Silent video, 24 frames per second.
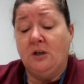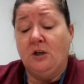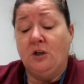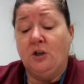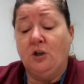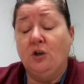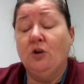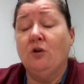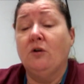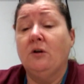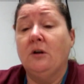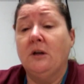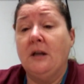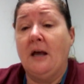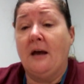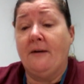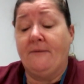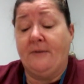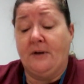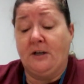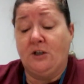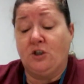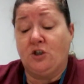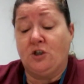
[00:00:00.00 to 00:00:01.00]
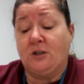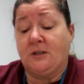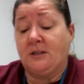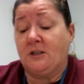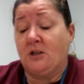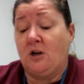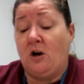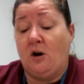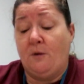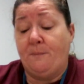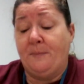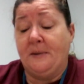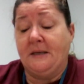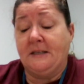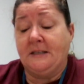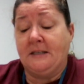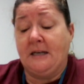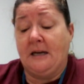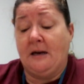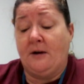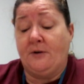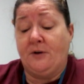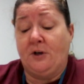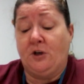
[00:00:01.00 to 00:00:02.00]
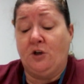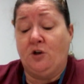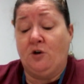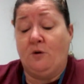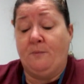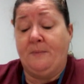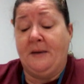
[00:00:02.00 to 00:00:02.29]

You'll love it. Just gulp it down and you'll